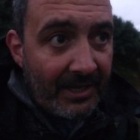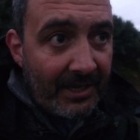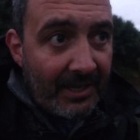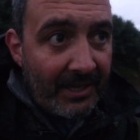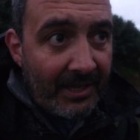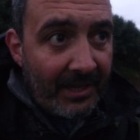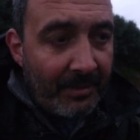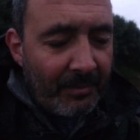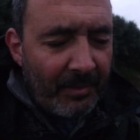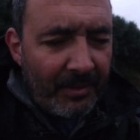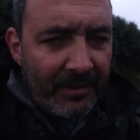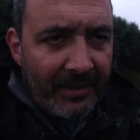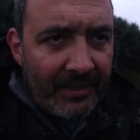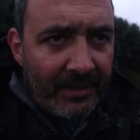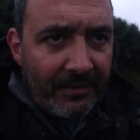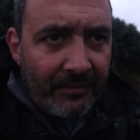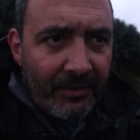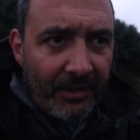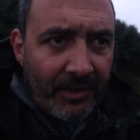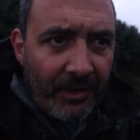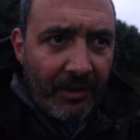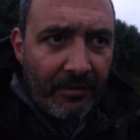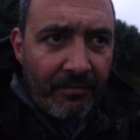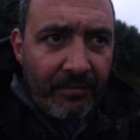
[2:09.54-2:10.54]
I think I've
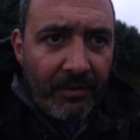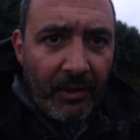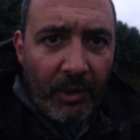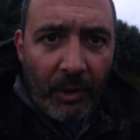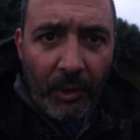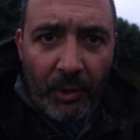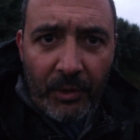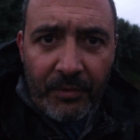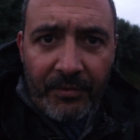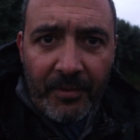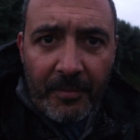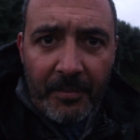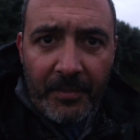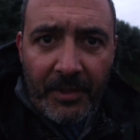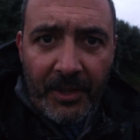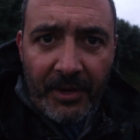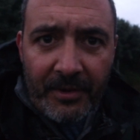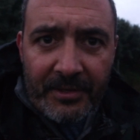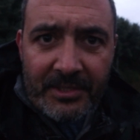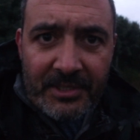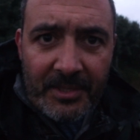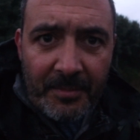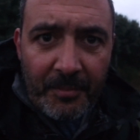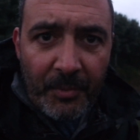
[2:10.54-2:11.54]
got a vlog from there
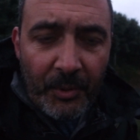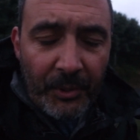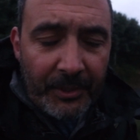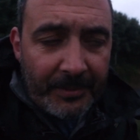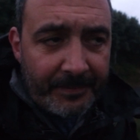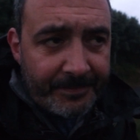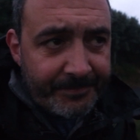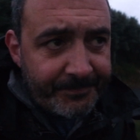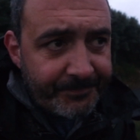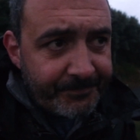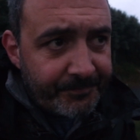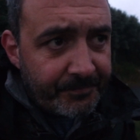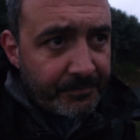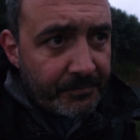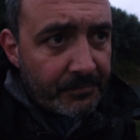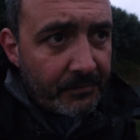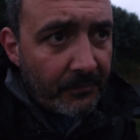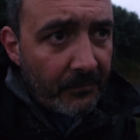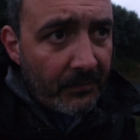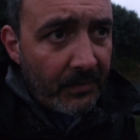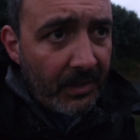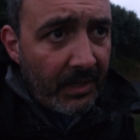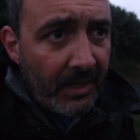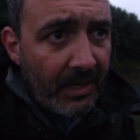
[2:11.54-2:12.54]
at some point,
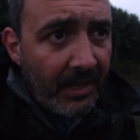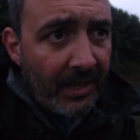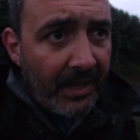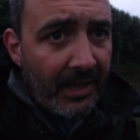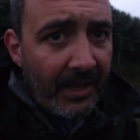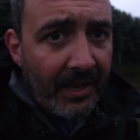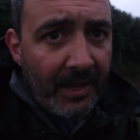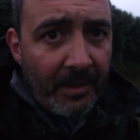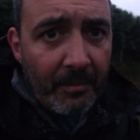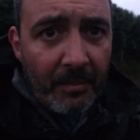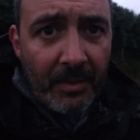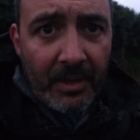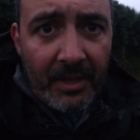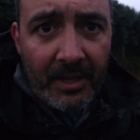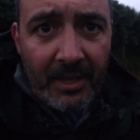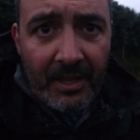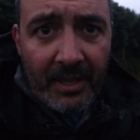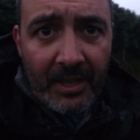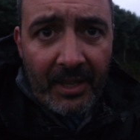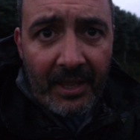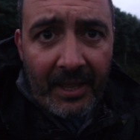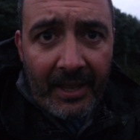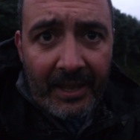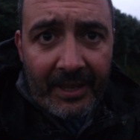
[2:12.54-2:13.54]

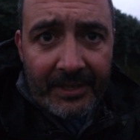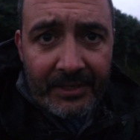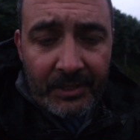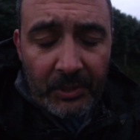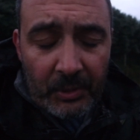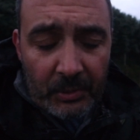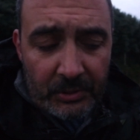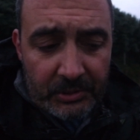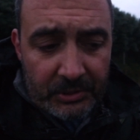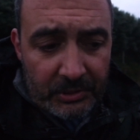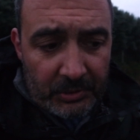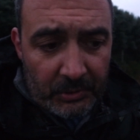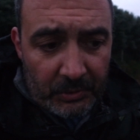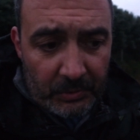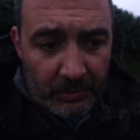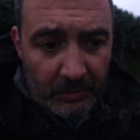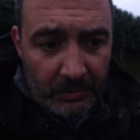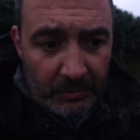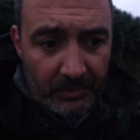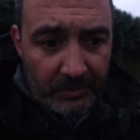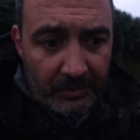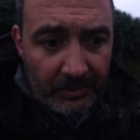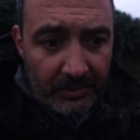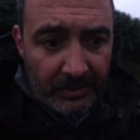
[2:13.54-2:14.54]
and also
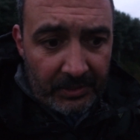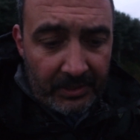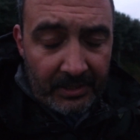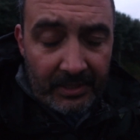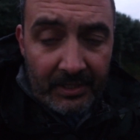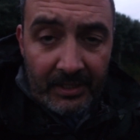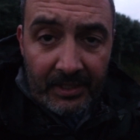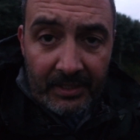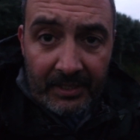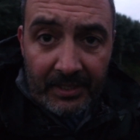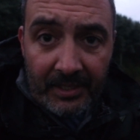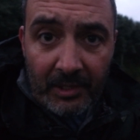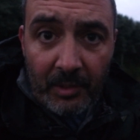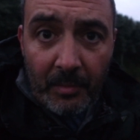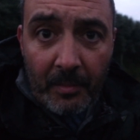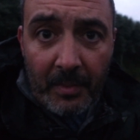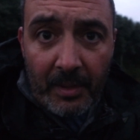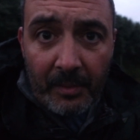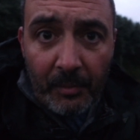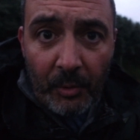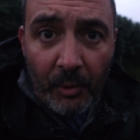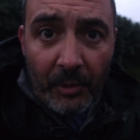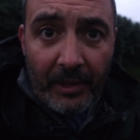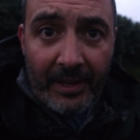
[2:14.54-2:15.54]
here
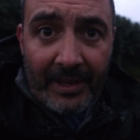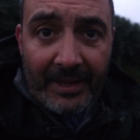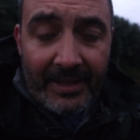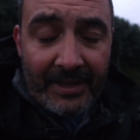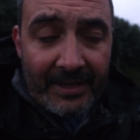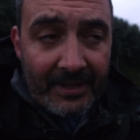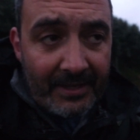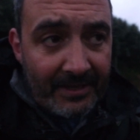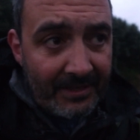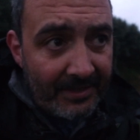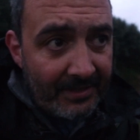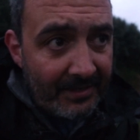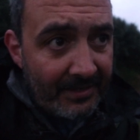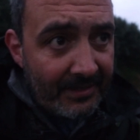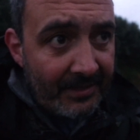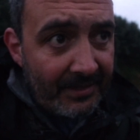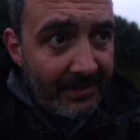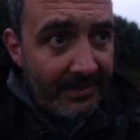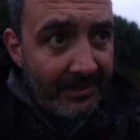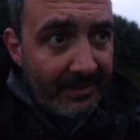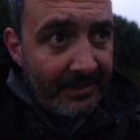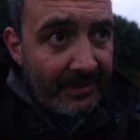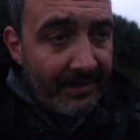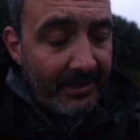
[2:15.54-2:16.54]
Melmore Head,
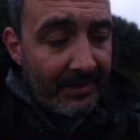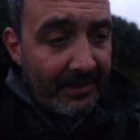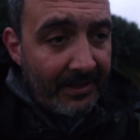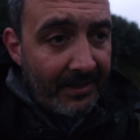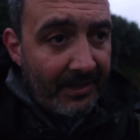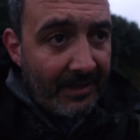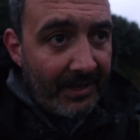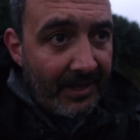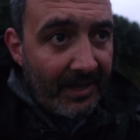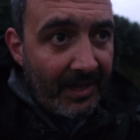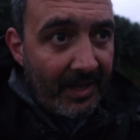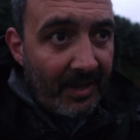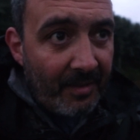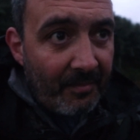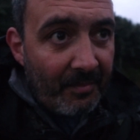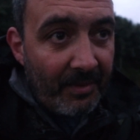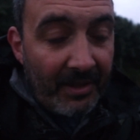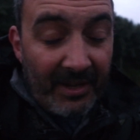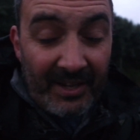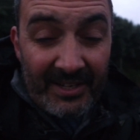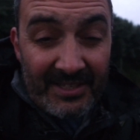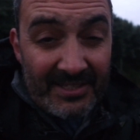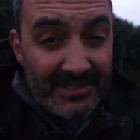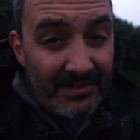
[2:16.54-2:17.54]

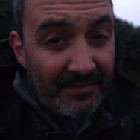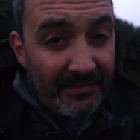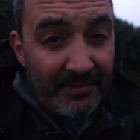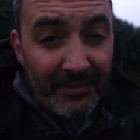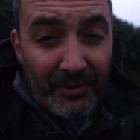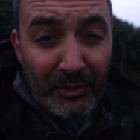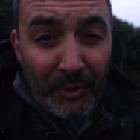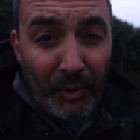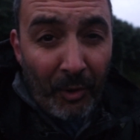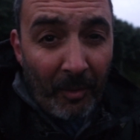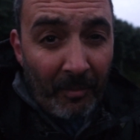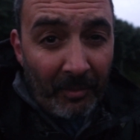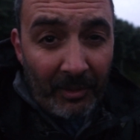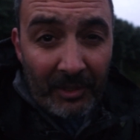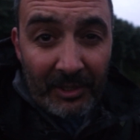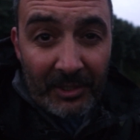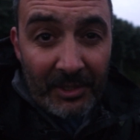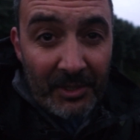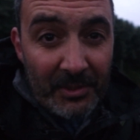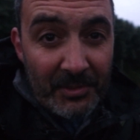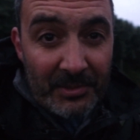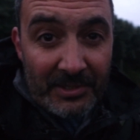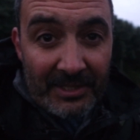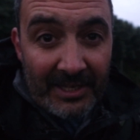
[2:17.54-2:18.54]
and it's a phenomenal
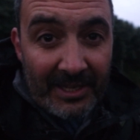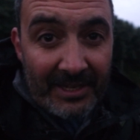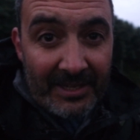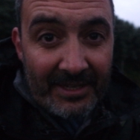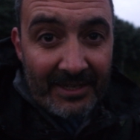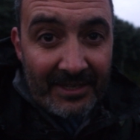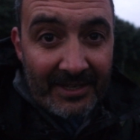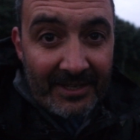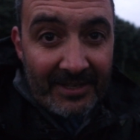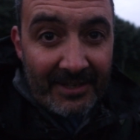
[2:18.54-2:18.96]
coastline.